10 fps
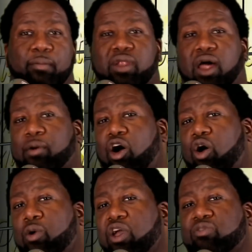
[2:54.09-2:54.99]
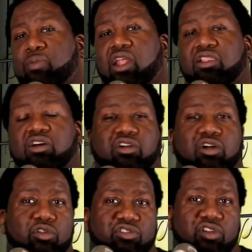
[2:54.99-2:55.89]
But I'm always about to look
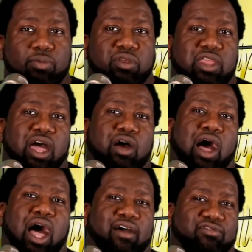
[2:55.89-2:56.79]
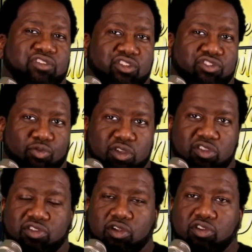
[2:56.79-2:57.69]
on something. Now I have done some
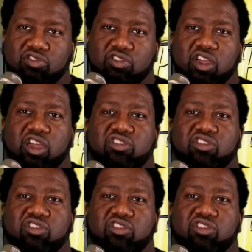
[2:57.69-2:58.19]
research.